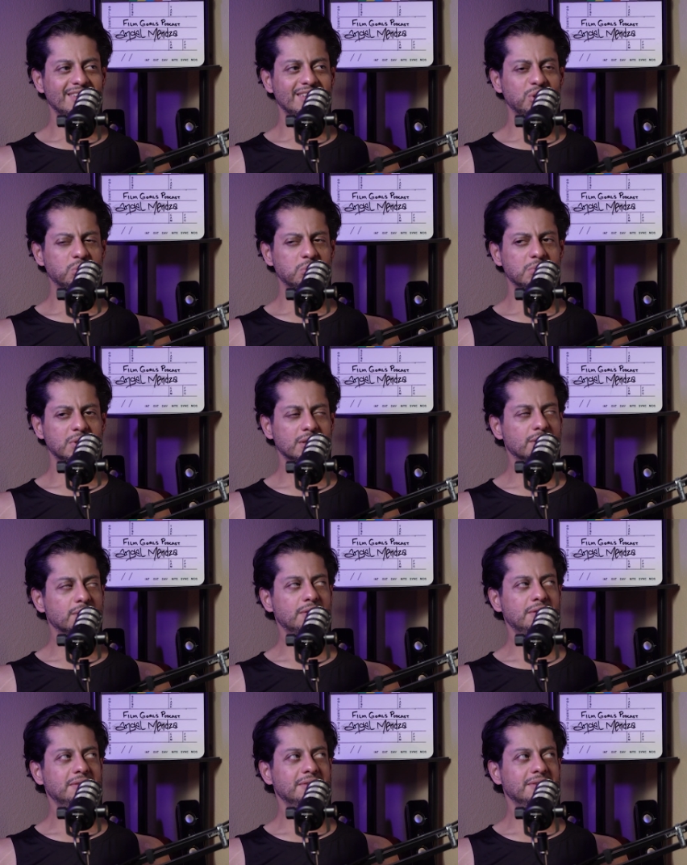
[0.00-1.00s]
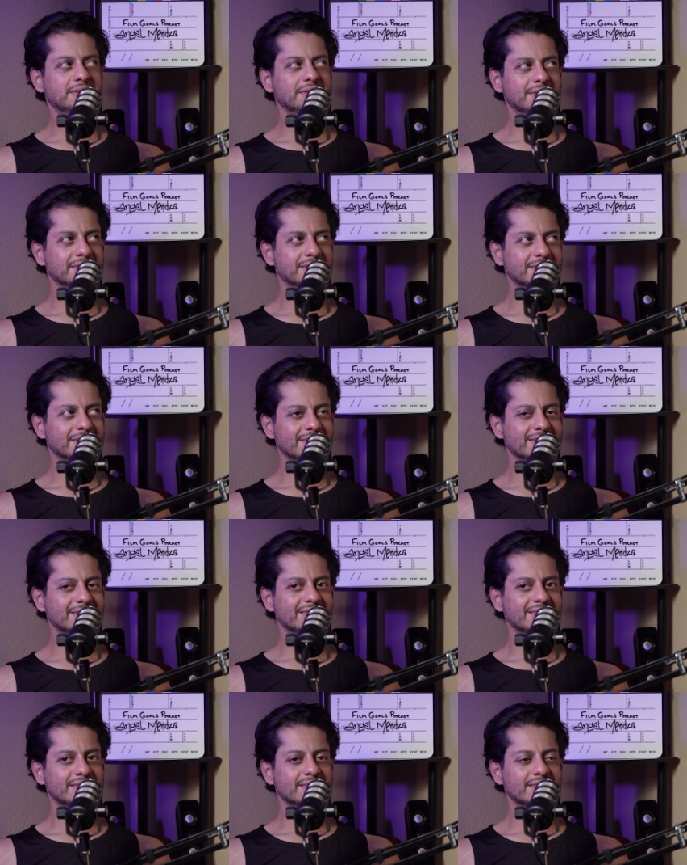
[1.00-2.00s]
And I'm like, "Huh?
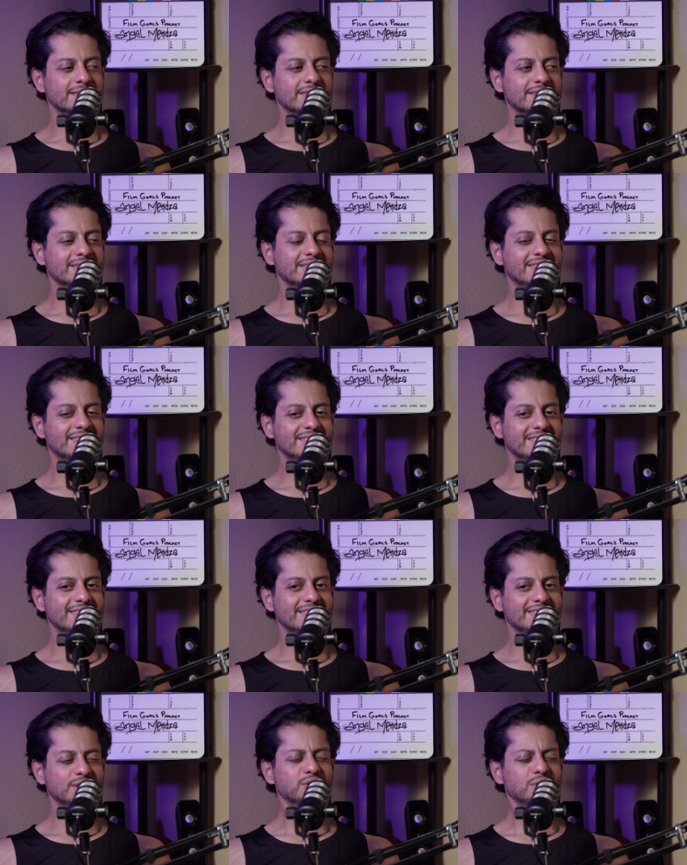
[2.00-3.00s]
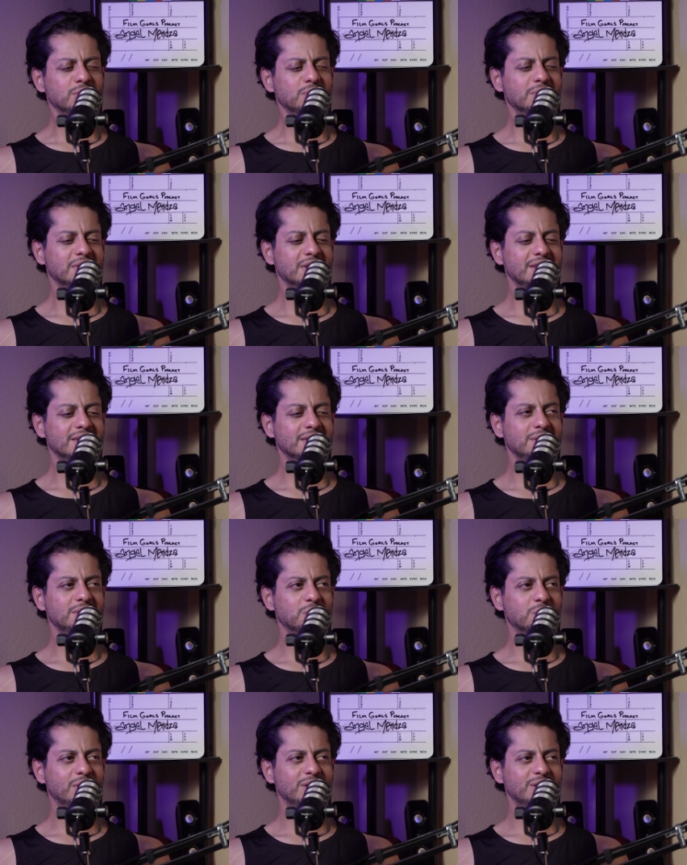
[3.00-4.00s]
Are you okay? Like, you
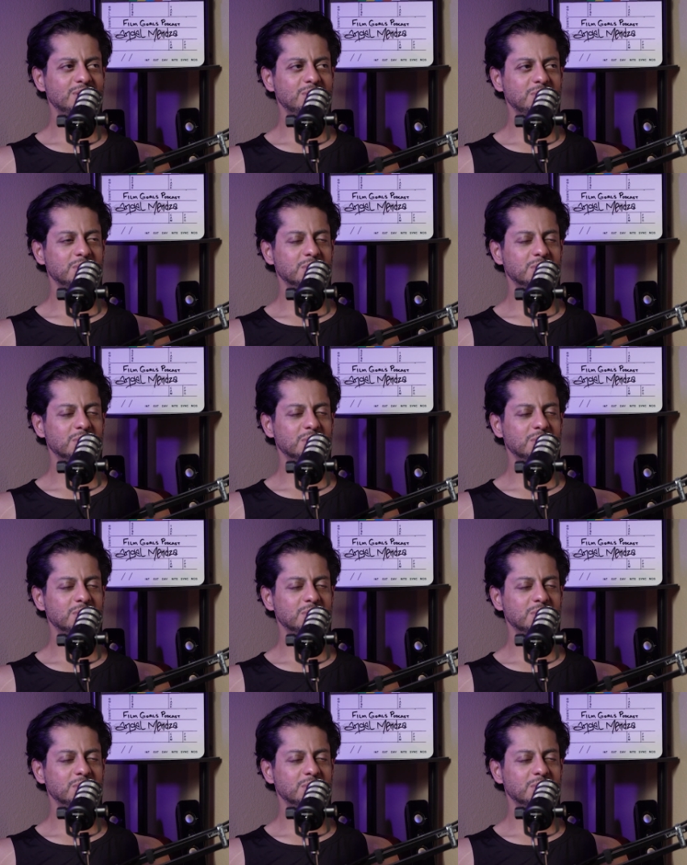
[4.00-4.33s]
need water or something?"